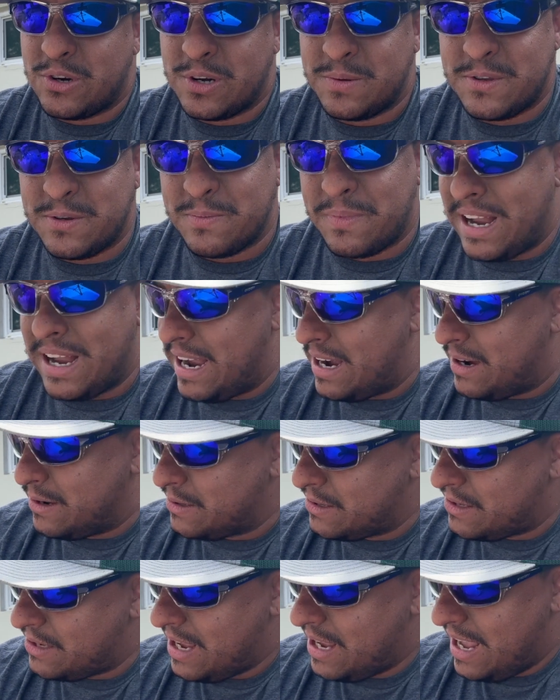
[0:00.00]
up to my
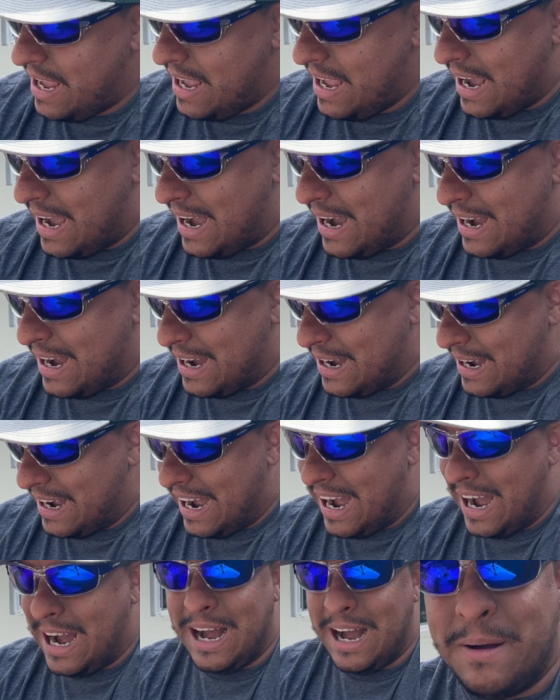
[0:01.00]
house.
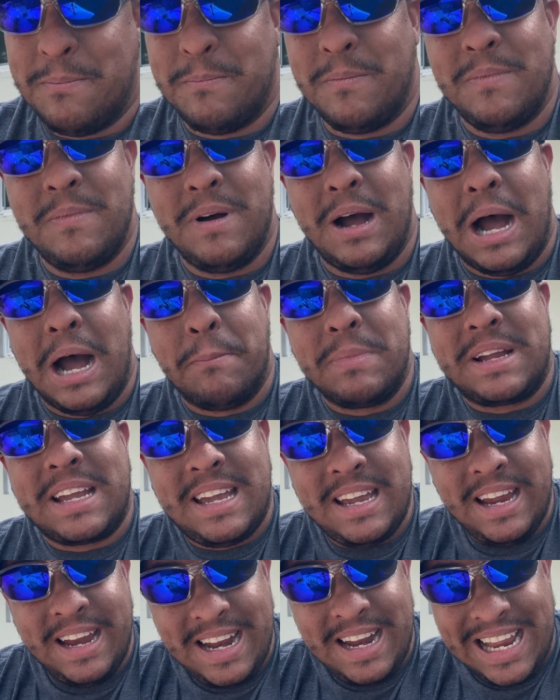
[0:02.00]
I'm
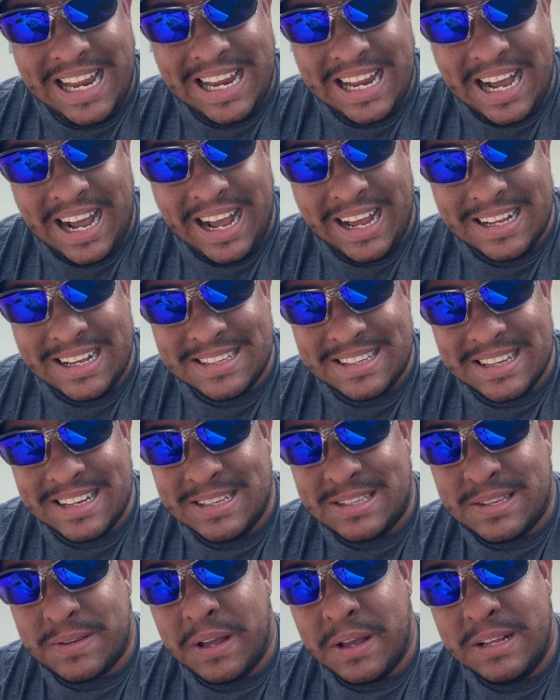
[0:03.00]
kidding, guys.
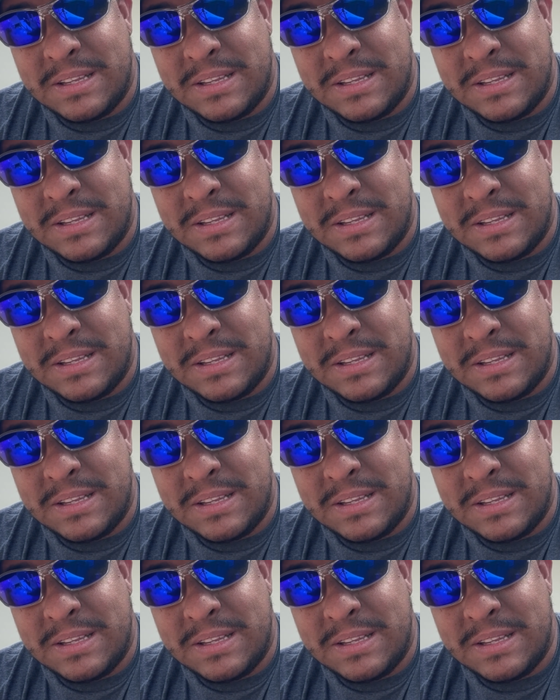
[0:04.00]
It's